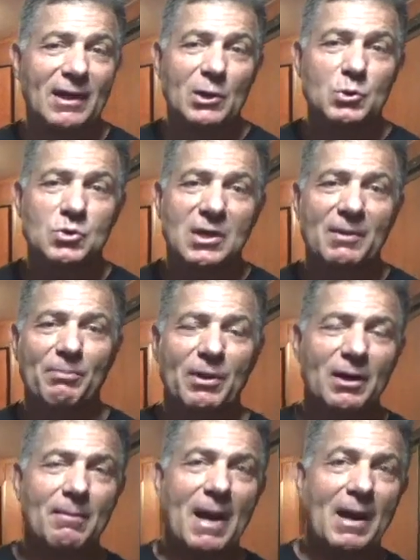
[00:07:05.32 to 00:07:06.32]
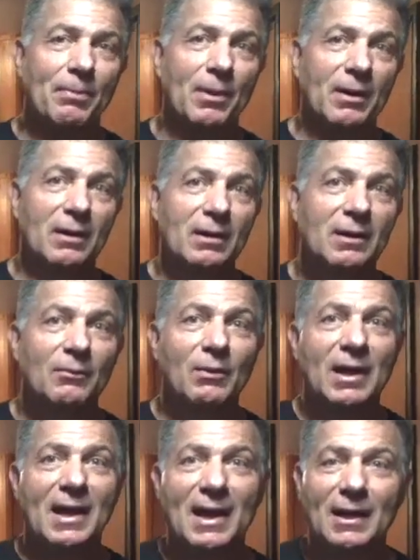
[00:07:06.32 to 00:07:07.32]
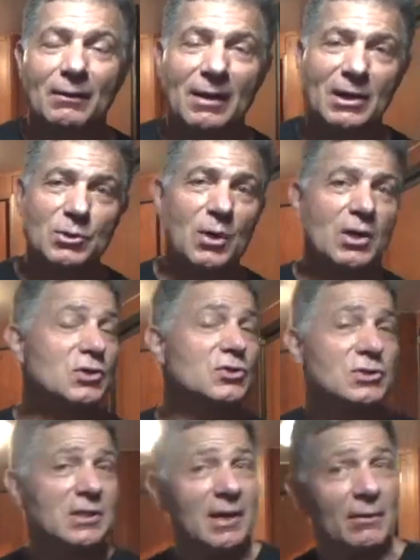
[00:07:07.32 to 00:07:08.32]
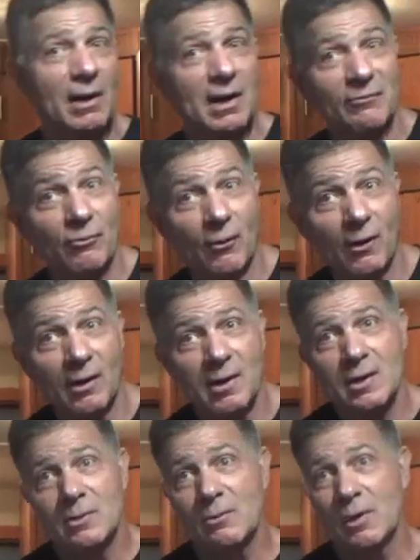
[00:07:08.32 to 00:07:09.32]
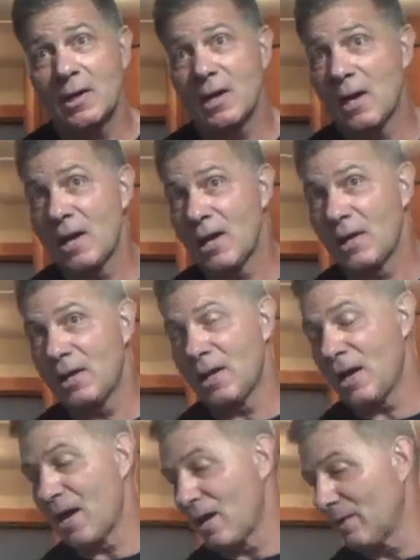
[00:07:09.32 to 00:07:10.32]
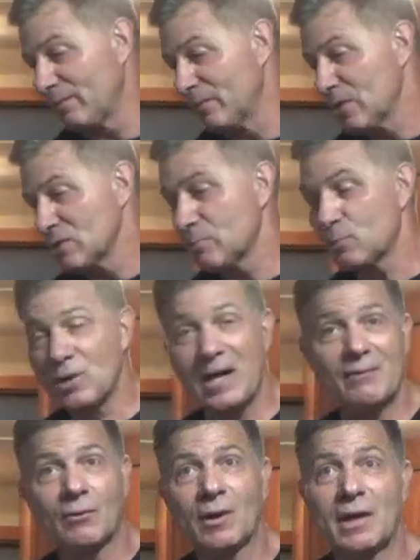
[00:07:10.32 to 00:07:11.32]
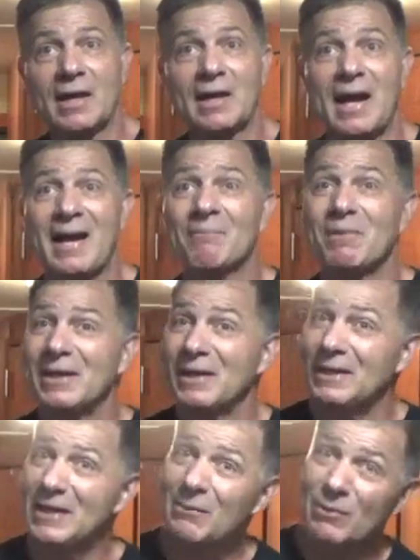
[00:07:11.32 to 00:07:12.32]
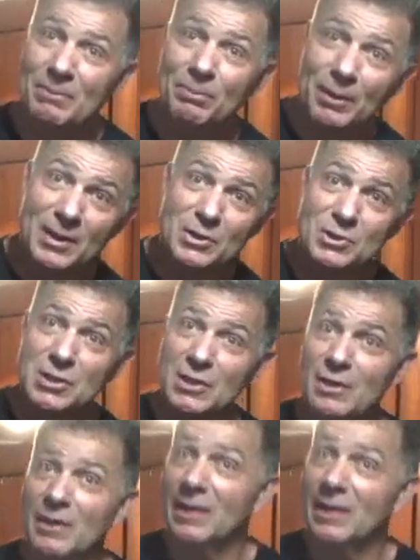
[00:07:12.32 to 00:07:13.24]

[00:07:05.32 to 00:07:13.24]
else was kind of put on the back burner. We had graduations to get ready for. We had some travel, and I'm getting a knee replaced here